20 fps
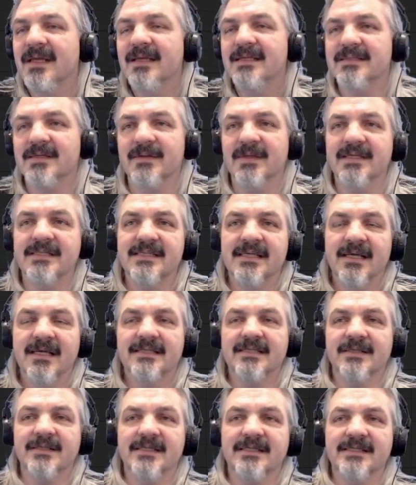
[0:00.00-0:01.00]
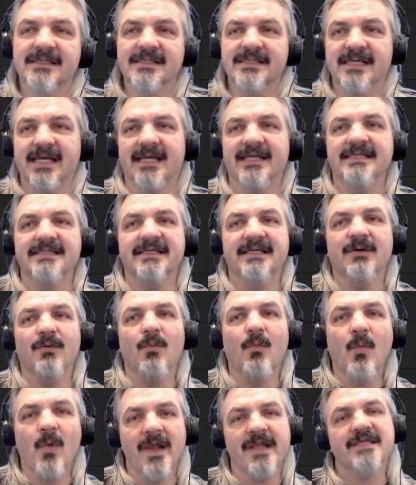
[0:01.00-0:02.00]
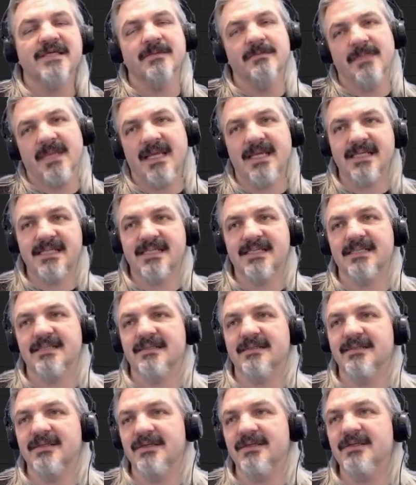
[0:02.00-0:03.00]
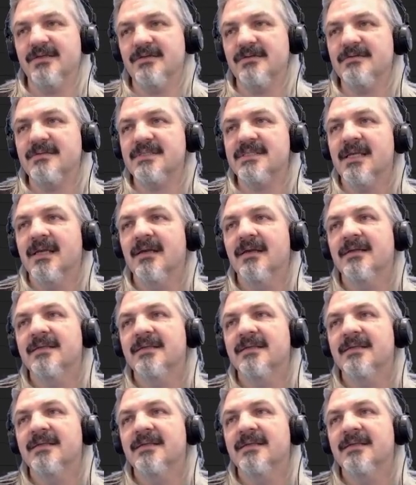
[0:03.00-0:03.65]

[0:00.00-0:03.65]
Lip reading: this is changing which mesh you use.